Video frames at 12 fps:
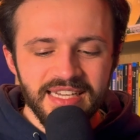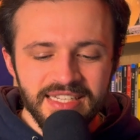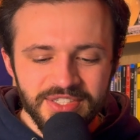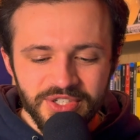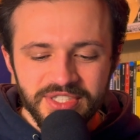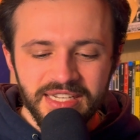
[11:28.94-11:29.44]
it's
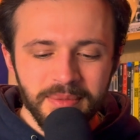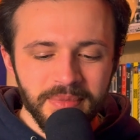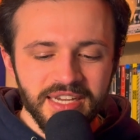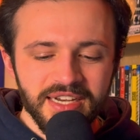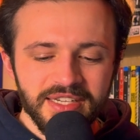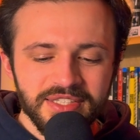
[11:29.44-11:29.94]
interesting
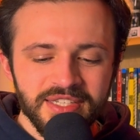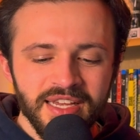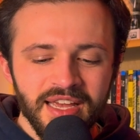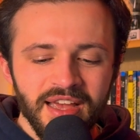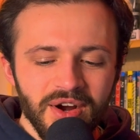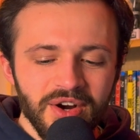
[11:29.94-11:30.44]
because
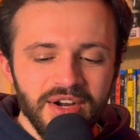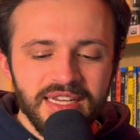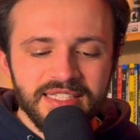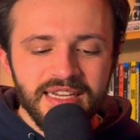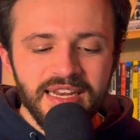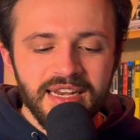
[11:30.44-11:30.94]
R
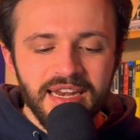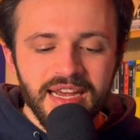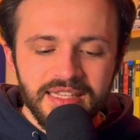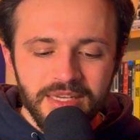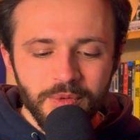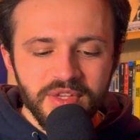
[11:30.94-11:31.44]
is
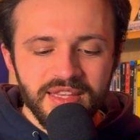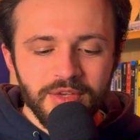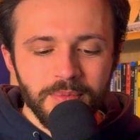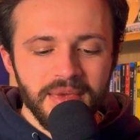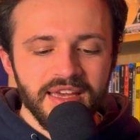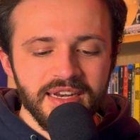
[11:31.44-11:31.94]
connecting with
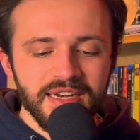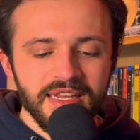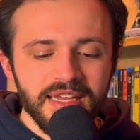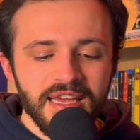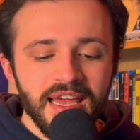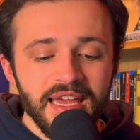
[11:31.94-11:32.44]

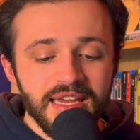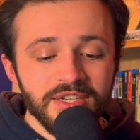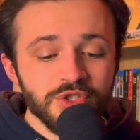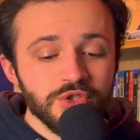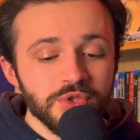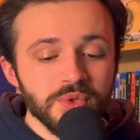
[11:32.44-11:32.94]
humanity
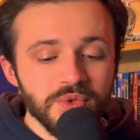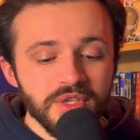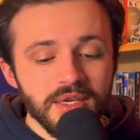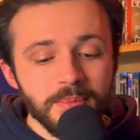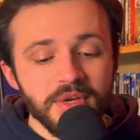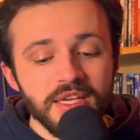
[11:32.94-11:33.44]
and
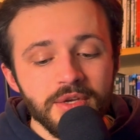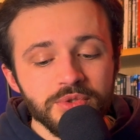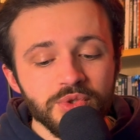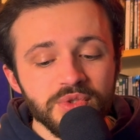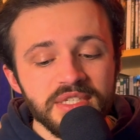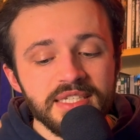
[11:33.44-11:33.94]
Julie, but he
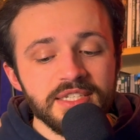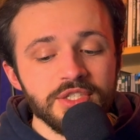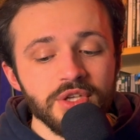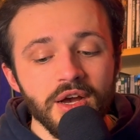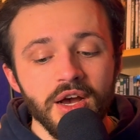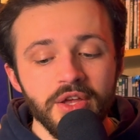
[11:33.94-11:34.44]
also
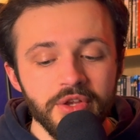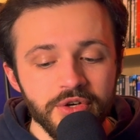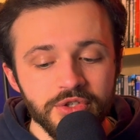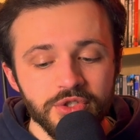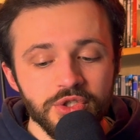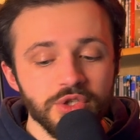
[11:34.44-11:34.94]
teaches
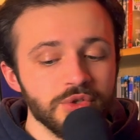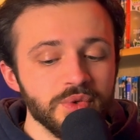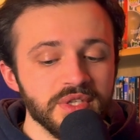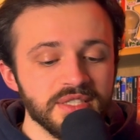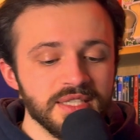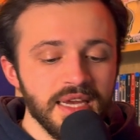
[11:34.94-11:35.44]
others to
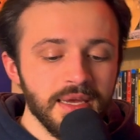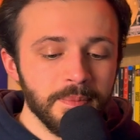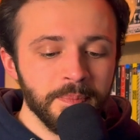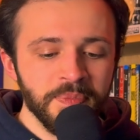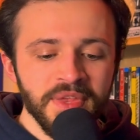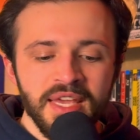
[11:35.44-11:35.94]
do the
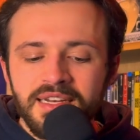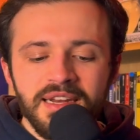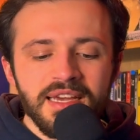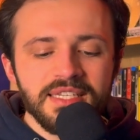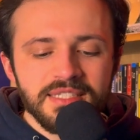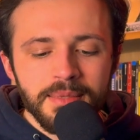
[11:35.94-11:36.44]
same. It's a
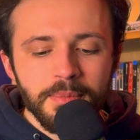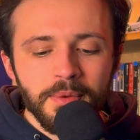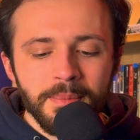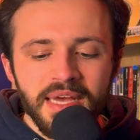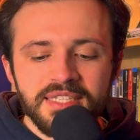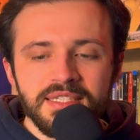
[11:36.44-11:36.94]
nice
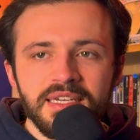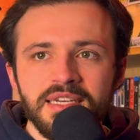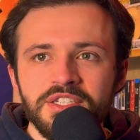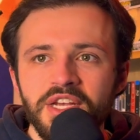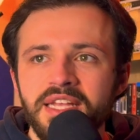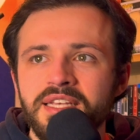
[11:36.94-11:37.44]
simple
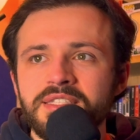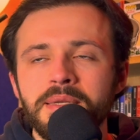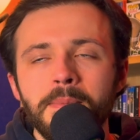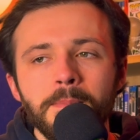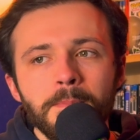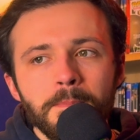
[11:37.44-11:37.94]
message. It
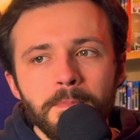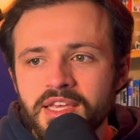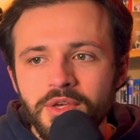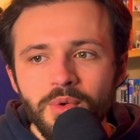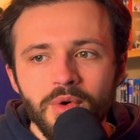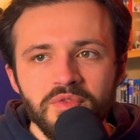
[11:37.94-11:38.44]
doesn't
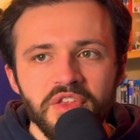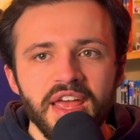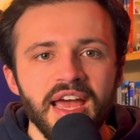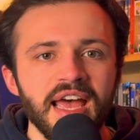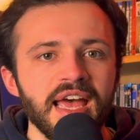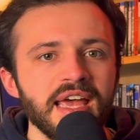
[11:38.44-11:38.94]
beat you over
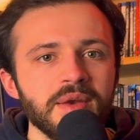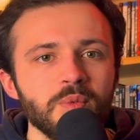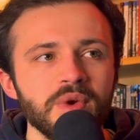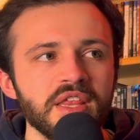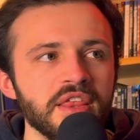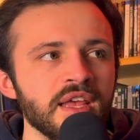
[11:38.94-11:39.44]
the
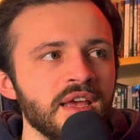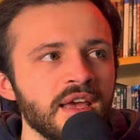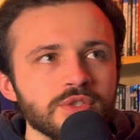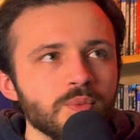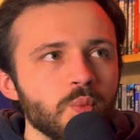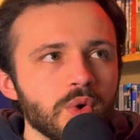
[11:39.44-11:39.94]
head with
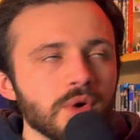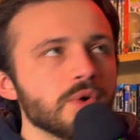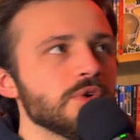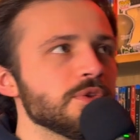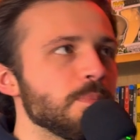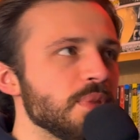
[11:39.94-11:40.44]
its
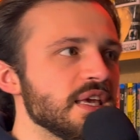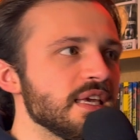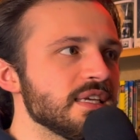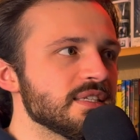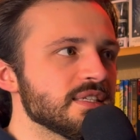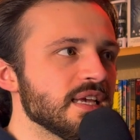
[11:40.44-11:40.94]
world
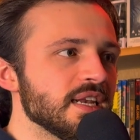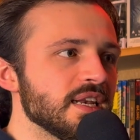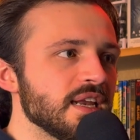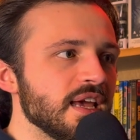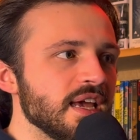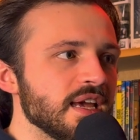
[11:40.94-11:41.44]
peace
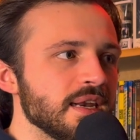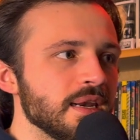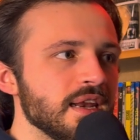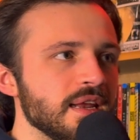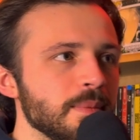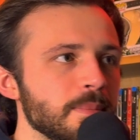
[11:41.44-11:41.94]

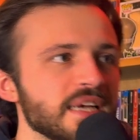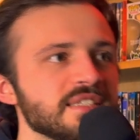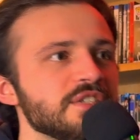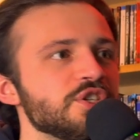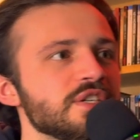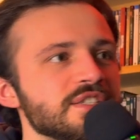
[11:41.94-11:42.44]
and
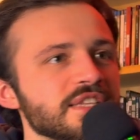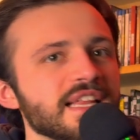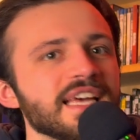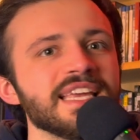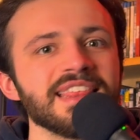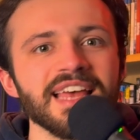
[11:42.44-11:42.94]
messages
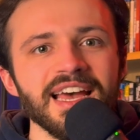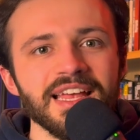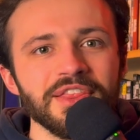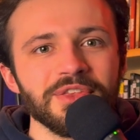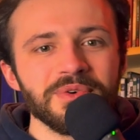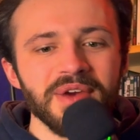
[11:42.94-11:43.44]
like
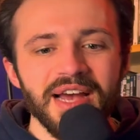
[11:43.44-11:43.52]
that